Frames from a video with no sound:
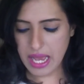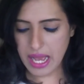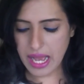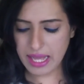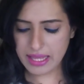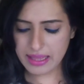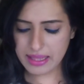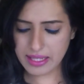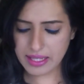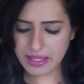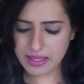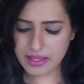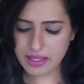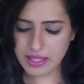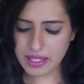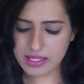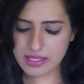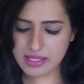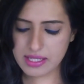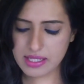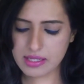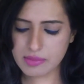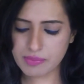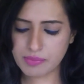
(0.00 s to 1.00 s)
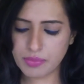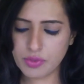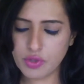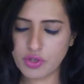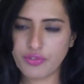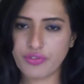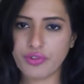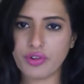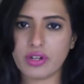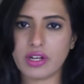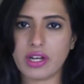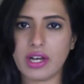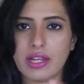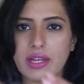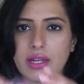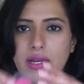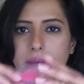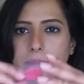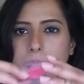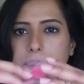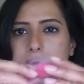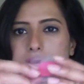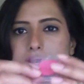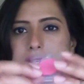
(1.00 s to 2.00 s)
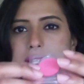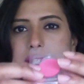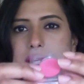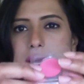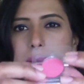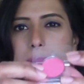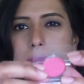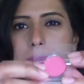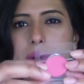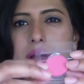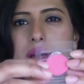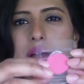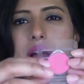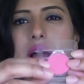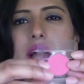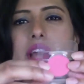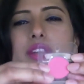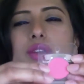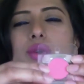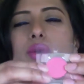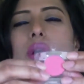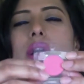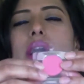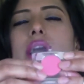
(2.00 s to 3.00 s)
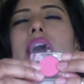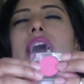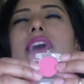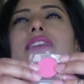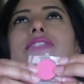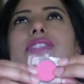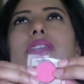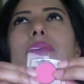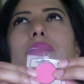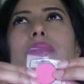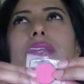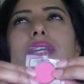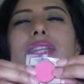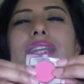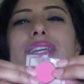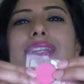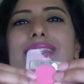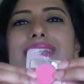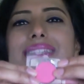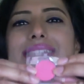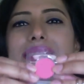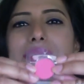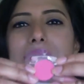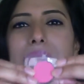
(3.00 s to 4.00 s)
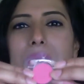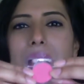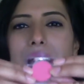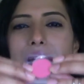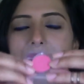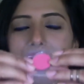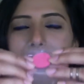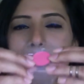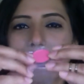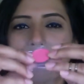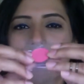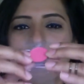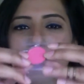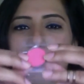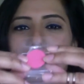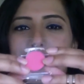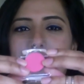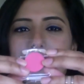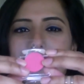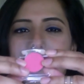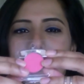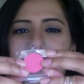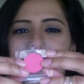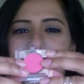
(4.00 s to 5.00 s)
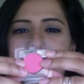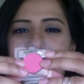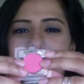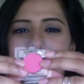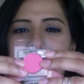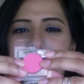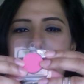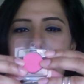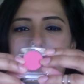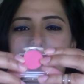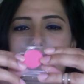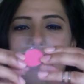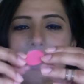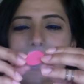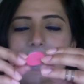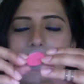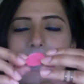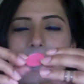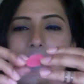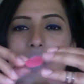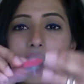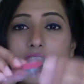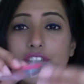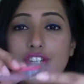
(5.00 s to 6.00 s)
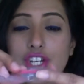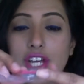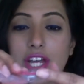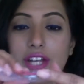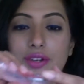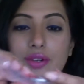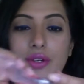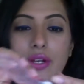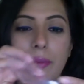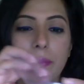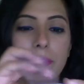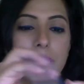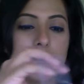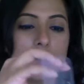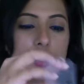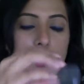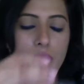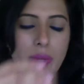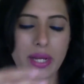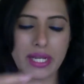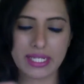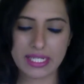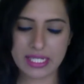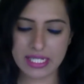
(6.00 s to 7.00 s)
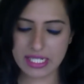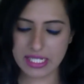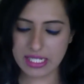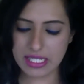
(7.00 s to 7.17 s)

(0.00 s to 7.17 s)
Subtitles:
And then there's this beautiful color I picked up. I know I have something like this in MAC, but I really like this color. It's an eyeshadow number 20.